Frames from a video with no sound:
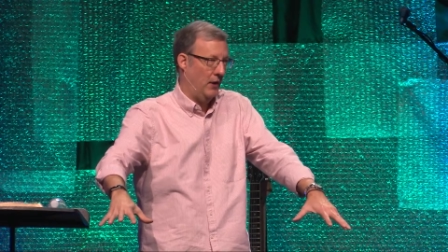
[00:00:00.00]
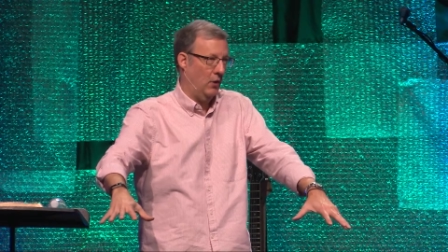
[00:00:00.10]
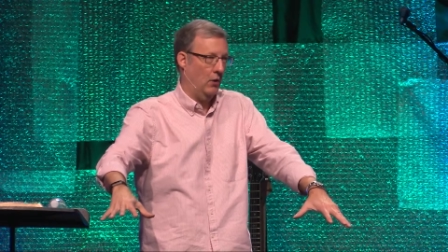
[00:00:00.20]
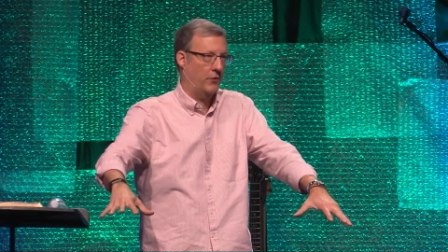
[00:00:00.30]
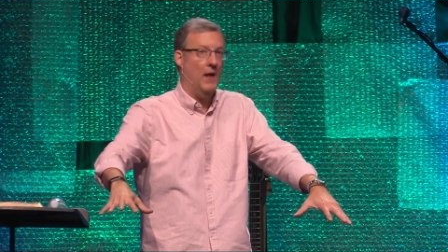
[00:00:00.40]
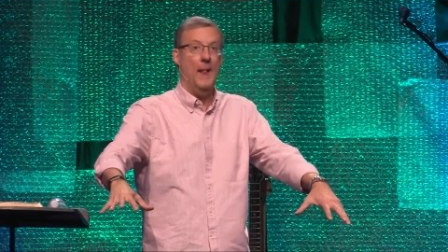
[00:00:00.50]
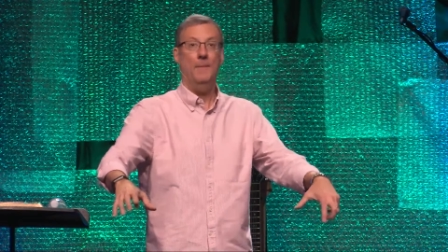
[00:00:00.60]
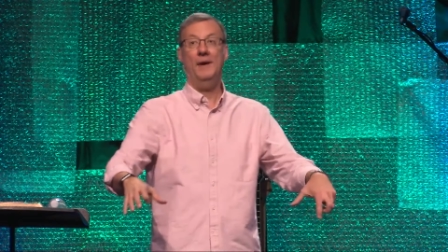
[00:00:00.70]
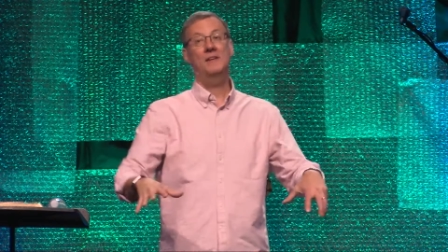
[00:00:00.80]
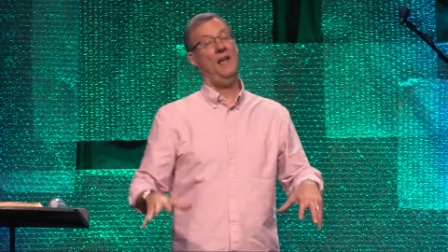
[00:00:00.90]
earth,
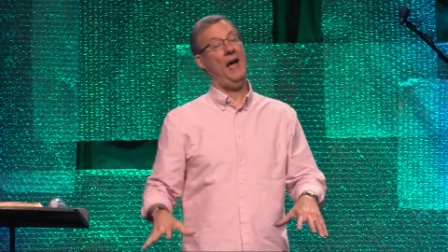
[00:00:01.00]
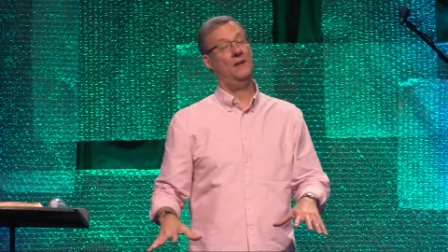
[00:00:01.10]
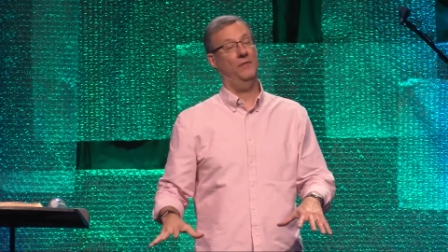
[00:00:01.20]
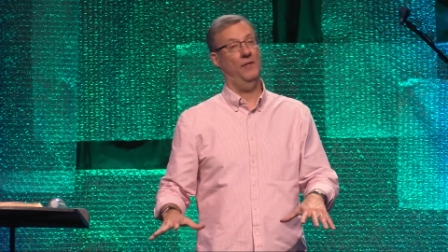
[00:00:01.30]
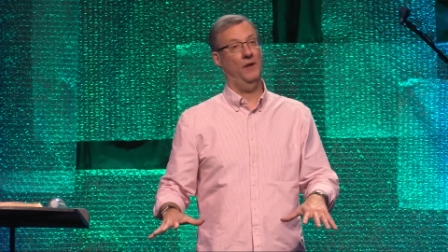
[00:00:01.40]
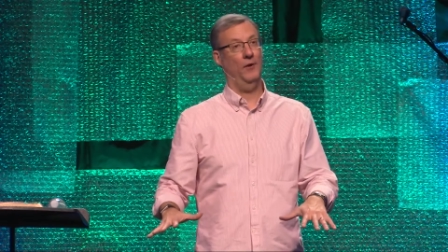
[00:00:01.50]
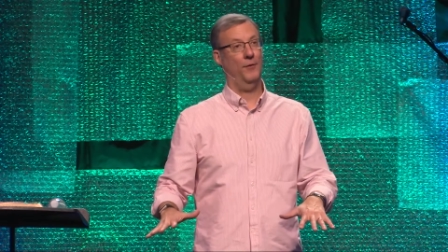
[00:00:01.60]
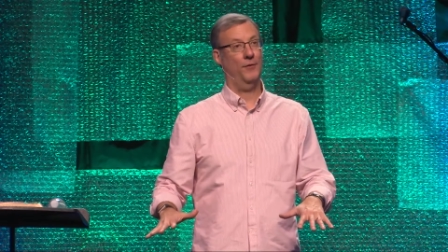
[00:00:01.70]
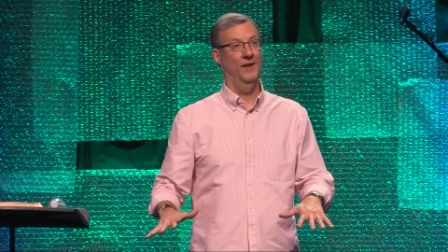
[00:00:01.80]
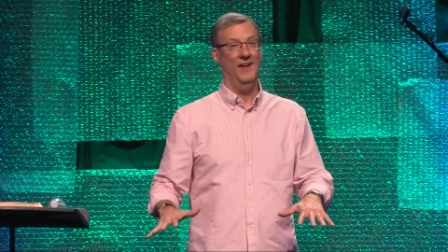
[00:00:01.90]
but he's active in the
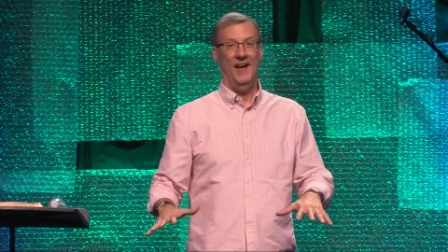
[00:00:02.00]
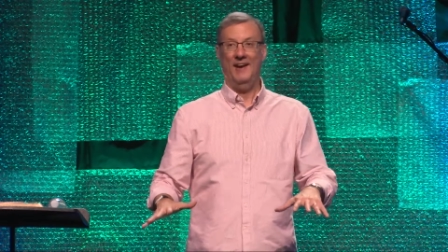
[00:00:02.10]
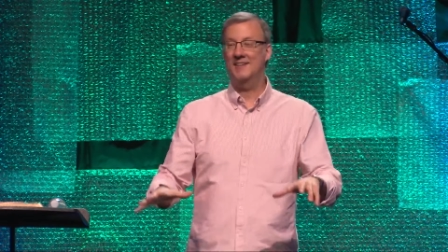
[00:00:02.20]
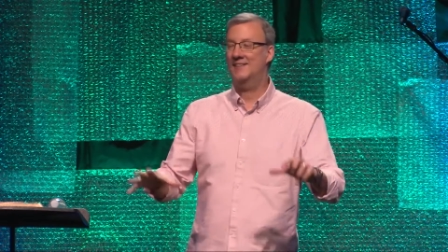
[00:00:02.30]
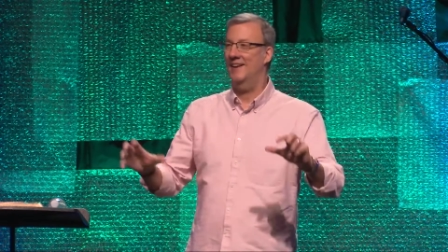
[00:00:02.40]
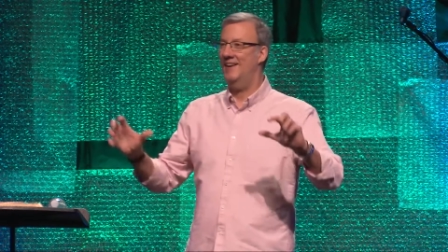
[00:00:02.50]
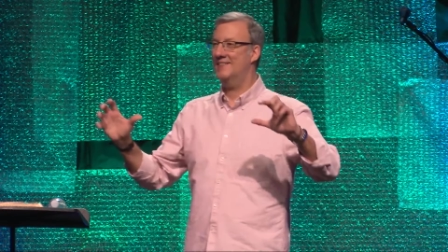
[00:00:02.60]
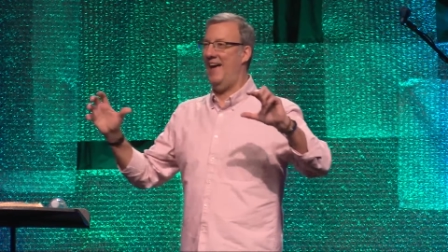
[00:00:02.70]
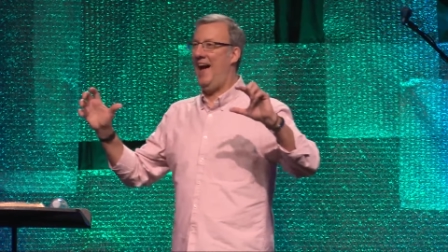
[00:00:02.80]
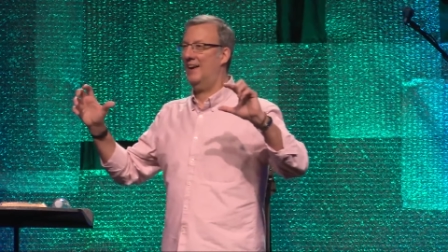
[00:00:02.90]
earth. And he's,
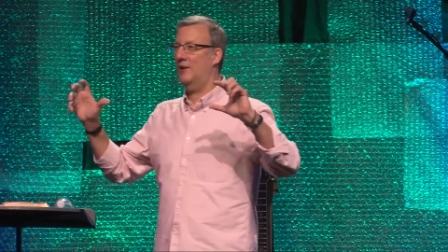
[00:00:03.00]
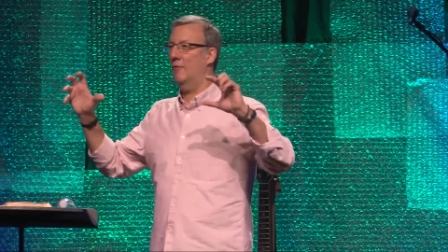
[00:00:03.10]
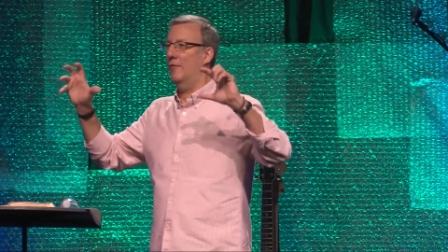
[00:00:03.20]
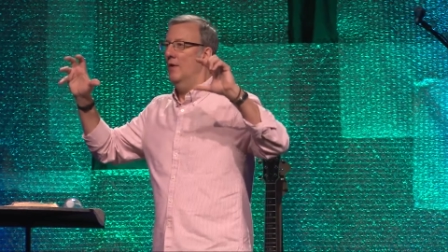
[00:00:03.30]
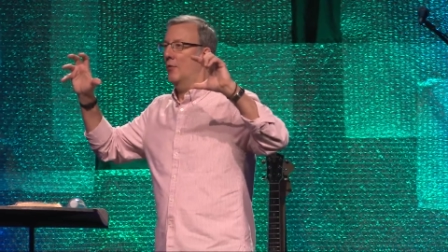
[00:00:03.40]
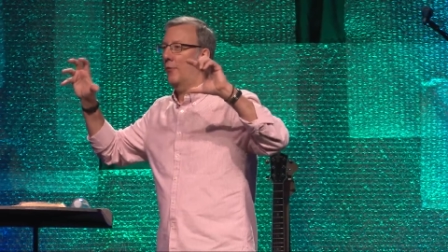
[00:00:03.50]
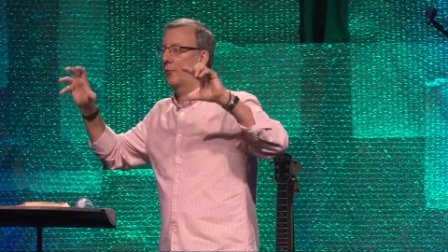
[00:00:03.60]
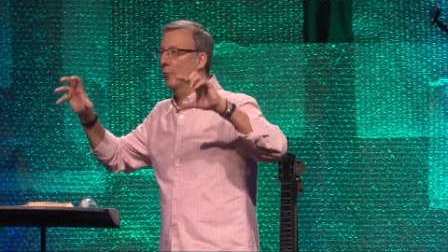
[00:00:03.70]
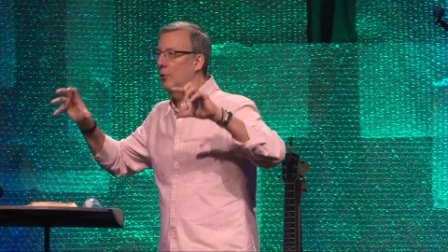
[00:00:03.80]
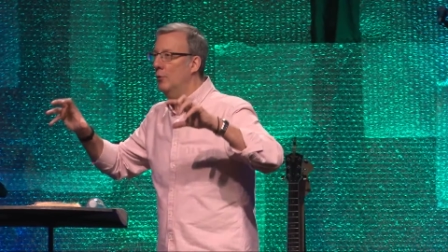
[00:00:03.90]
he's active
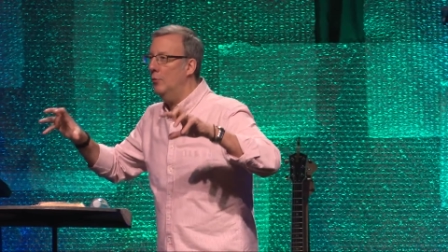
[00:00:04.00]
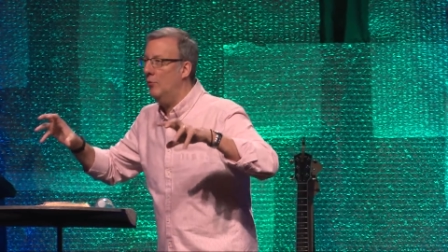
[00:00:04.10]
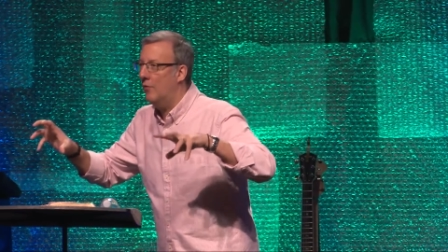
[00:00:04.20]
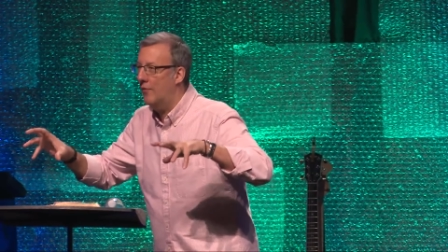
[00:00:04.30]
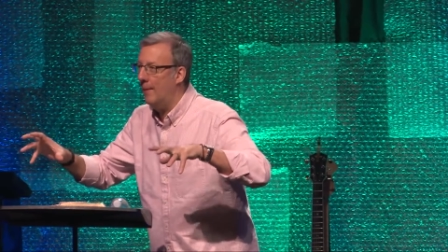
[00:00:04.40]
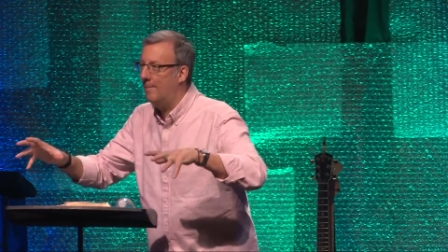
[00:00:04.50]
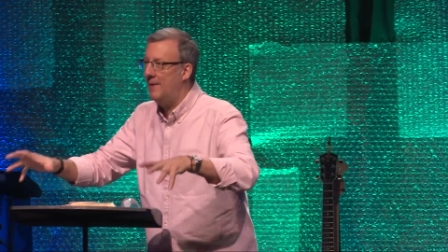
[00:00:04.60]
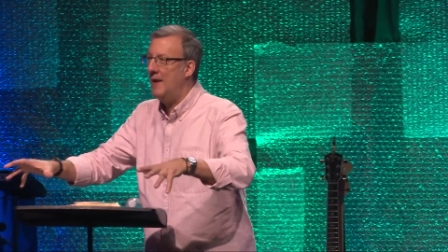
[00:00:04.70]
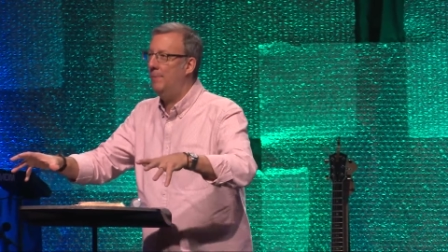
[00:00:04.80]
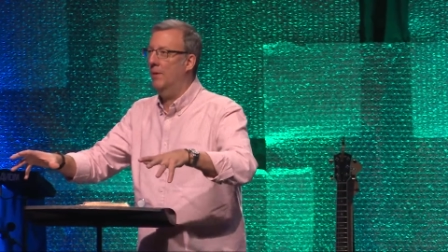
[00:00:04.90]
through the
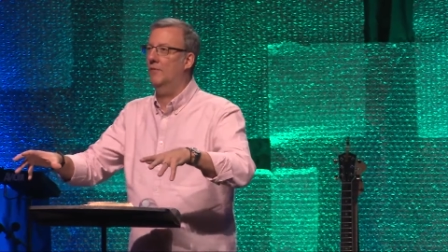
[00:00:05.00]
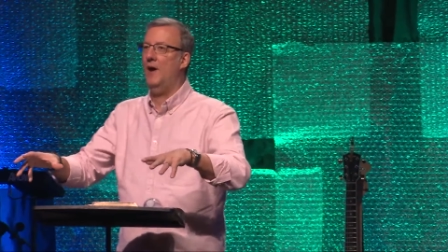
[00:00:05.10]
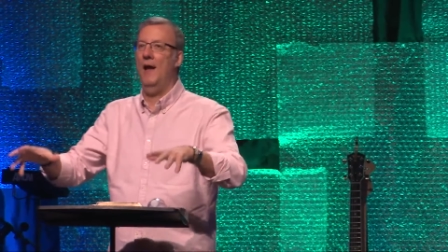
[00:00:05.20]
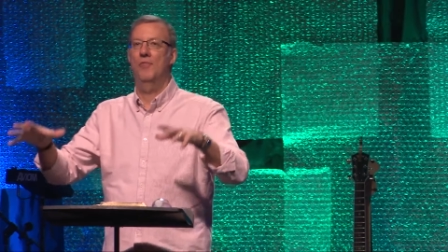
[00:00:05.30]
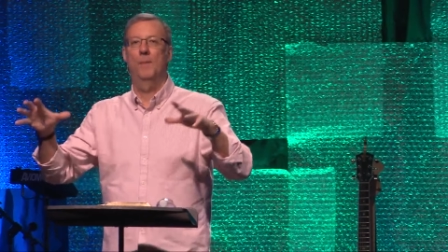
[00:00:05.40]
people of God, the